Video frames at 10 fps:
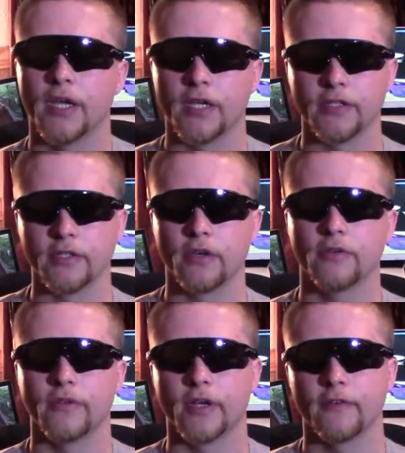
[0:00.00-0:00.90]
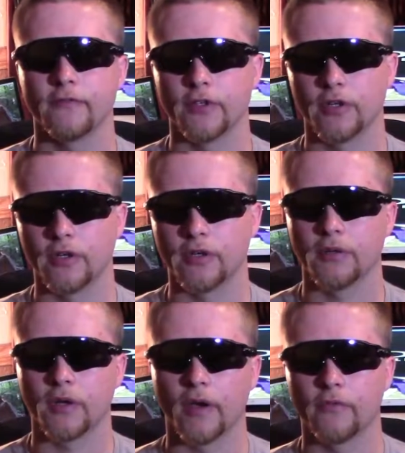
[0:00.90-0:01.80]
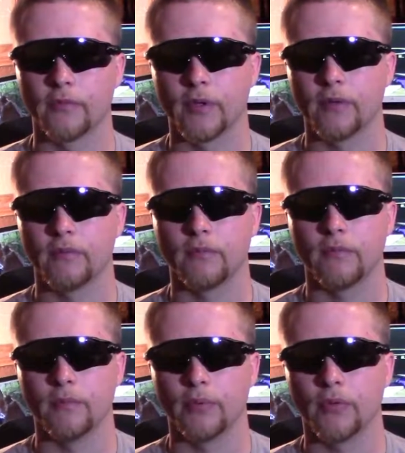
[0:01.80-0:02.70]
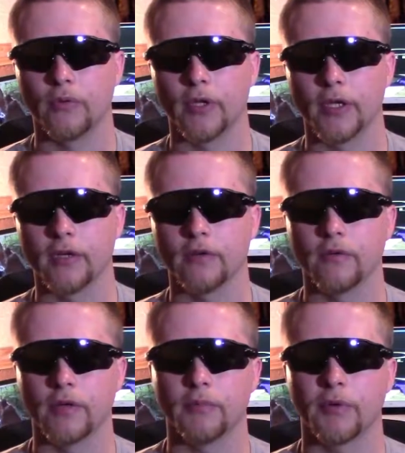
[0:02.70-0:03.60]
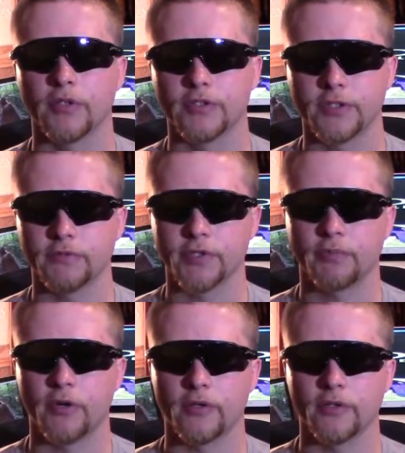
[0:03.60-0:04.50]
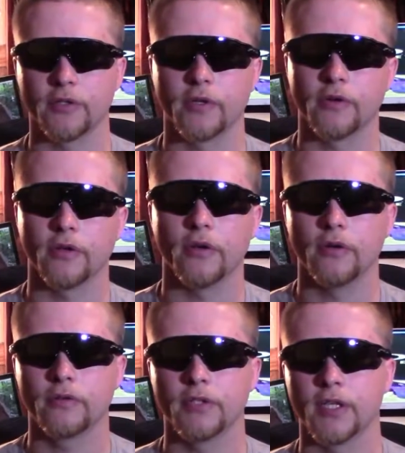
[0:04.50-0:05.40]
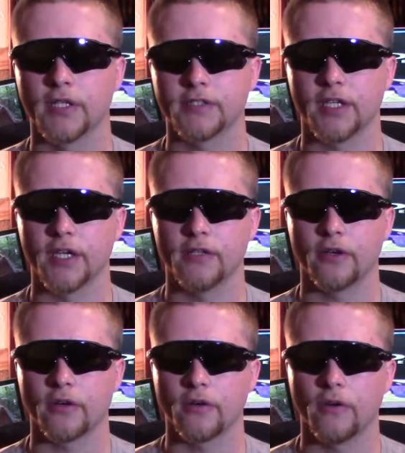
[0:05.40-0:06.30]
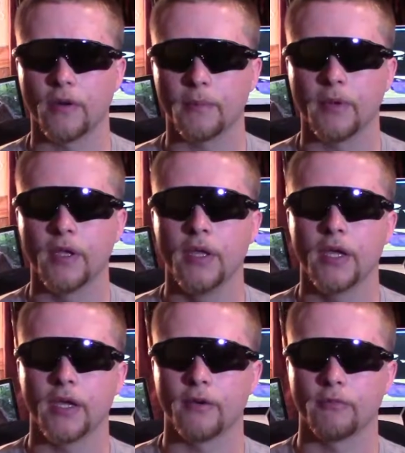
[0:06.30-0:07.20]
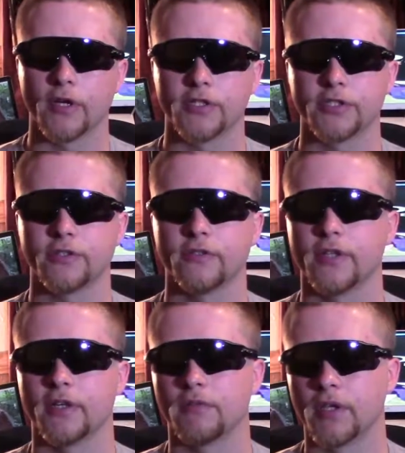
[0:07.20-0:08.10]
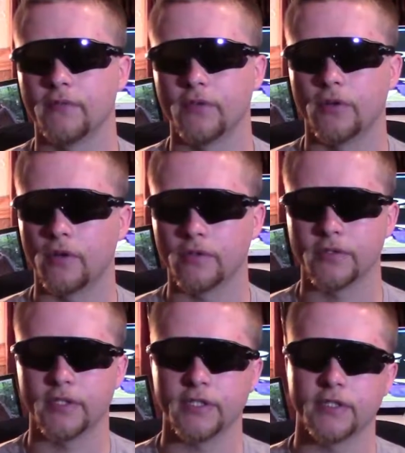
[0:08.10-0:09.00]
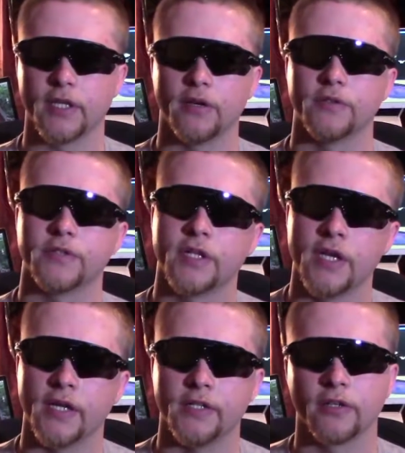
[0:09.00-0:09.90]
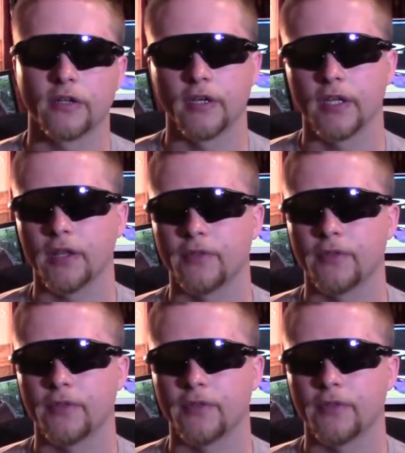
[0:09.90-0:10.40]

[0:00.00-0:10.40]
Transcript: and you go there if you're a government employee or emergency responder. Go to oakleysi.com and register there. It'll give you all the details, and you're going to get